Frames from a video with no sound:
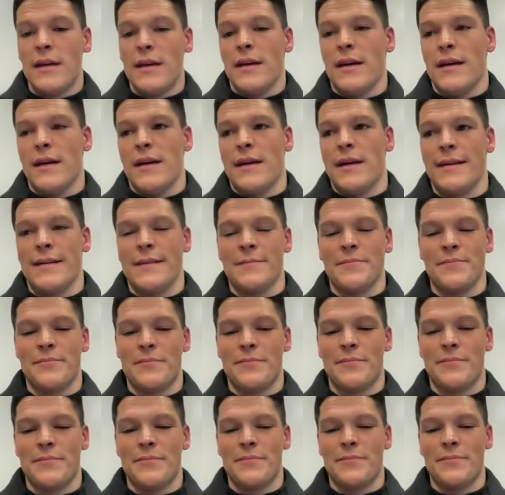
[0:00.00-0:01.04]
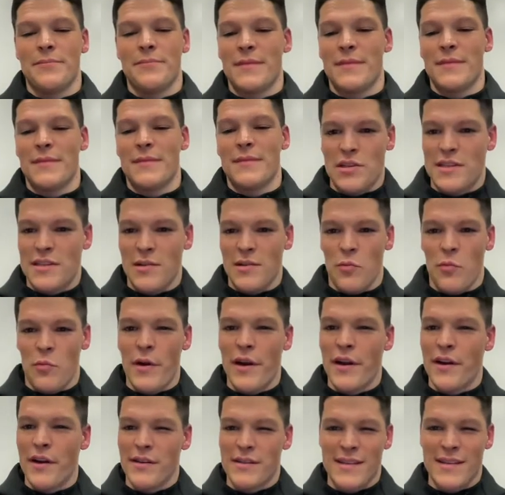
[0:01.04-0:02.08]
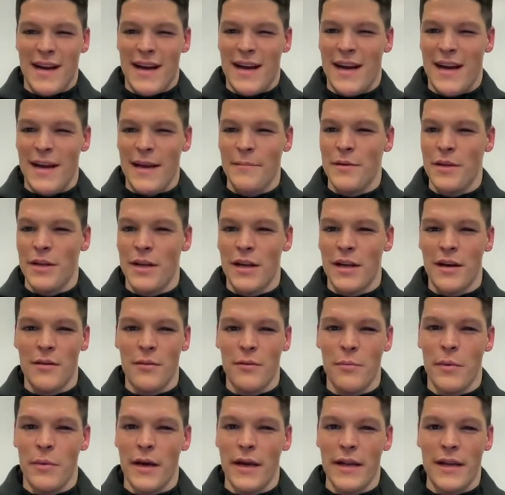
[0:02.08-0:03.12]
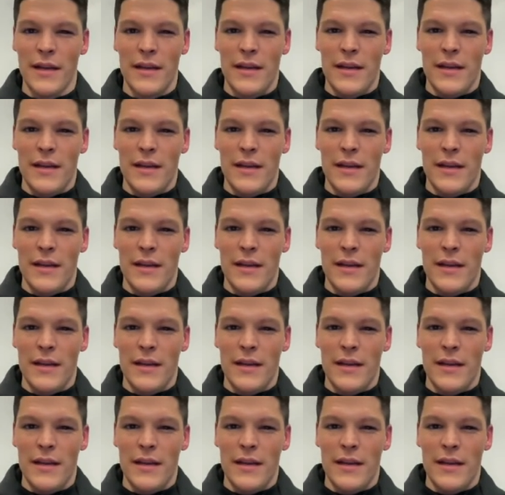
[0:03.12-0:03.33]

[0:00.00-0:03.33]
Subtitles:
And it was just a weird time, but